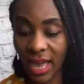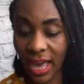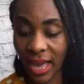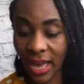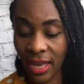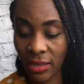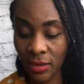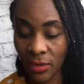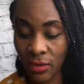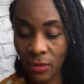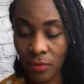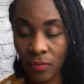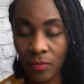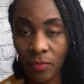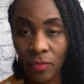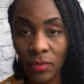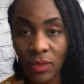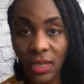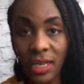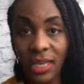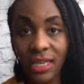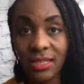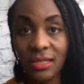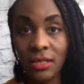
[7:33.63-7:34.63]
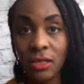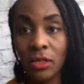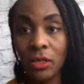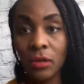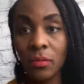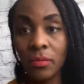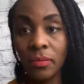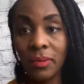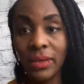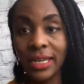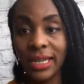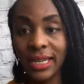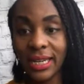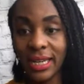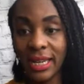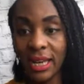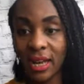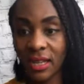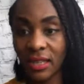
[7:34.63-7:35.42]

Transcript: And it's a completely